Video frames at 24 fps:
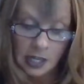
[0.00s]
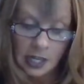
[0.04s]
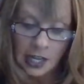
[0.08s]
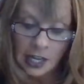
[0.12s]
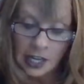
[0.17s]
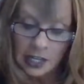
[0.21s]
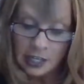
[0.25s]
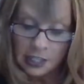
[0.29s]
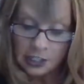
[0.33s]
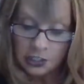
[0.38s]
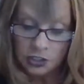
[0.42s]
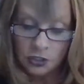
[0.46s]

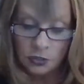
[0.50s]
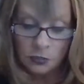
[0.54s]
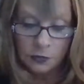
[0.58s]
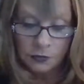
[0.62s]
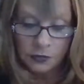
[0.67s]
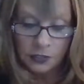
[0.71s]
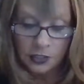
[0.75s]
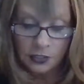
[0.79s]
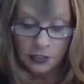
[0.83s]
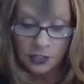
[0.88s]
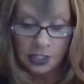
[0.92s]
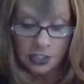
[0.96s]
And I do
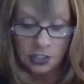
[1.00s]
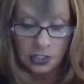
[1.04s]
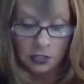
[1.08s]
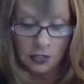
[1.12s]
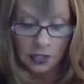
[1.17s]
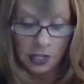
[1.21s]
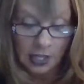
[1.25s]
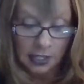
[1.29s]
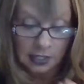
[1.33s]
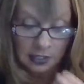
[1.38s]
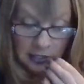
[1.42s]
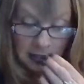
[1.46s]
feel that you're
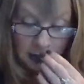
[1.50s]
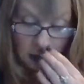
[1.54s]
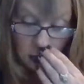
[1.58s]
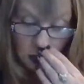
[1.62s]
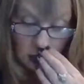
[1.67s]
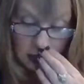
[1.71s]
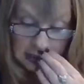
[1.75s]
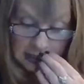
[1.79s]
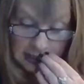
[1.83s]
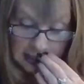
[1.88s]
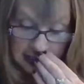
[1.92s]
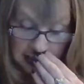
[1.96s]
ending
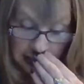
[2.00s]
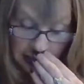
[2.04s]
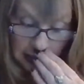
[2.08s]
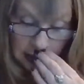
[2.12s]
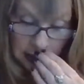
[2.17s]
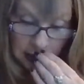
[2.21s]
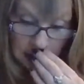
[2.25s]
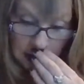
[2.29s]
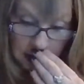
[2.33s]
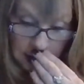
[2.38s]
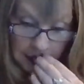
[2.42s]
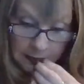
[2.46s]
one
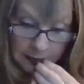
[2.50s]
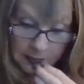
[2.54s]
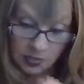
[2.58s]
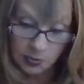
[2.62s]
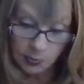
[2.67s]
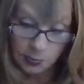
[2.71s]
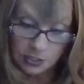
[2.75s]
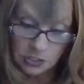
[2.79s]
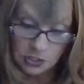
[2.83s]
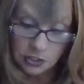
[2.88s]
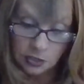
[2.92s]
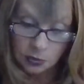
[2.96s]
cycle,
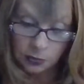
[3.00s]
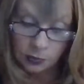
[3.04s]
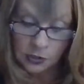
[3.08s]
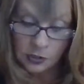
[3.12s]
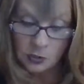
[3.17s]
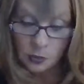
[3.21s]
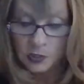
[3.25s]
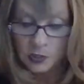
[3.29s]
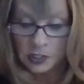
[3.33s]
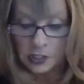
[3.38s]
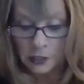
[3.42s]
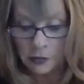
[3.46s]
especially with the
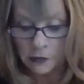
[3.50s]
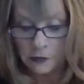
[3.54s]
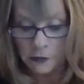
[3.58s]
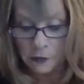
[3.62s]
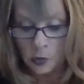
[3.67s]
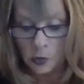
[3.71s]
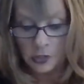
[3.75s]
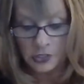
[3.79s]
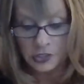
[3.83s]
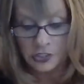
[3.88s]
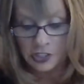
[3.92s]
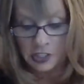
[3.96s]
Wheel of
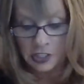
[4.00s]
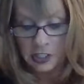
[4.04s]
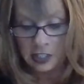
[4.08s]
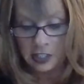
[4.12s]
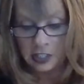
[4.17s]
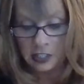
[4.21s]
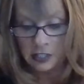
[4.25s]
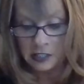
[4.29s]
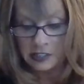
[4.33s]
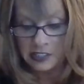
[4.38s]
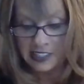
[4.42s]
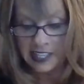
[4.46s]
Fortune
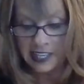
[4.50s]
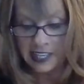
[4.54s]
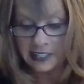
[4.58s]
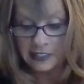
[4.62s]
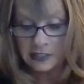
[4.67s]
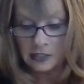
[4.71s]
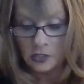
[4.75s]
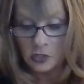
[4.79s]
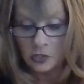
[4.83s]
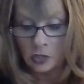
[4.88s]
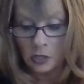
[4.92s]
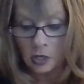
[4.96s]
here.
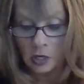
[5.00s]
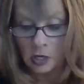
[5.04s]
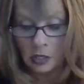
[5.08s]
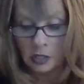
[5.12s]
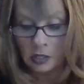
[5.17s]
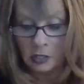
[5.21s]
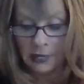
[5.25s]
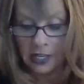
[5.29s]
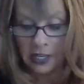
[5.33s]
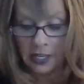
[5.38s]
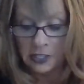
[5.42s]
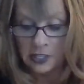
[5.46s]
Tens are all
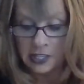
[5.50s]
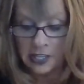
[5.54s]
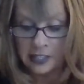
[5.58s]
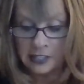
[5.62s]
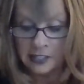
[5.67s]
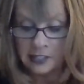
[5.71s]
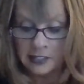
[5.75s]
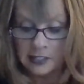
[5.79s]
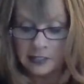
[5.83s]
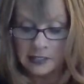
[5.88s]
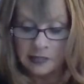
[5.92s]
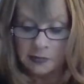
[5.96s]
about
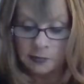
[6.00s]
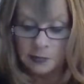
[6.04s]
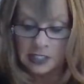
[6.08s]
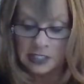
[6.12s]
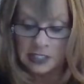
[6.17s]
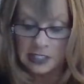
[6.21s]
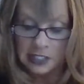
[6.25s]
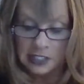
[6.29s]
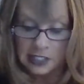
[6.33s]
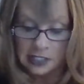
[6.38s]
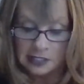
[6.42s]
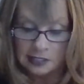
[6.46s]
endings and
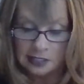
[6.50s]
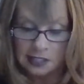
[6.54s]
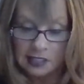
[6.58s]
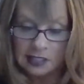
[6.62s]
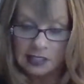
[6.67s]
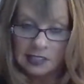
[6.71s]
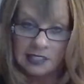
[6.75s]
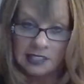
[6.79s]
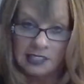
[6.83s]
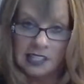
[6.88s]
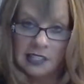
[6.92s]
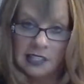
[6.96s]
beginnings at the
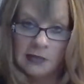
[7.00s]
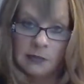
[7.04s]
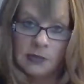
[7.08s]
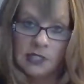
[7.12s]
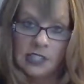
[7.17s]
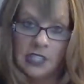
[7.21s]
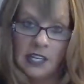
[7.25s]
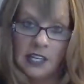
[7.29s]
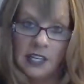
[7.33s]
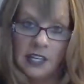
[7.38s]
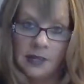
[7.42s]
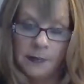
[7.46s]
same
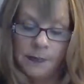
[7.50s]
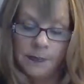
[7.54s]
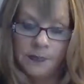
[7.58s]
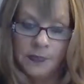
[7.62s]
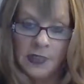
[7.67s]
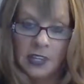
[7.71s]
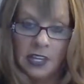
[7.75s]
time.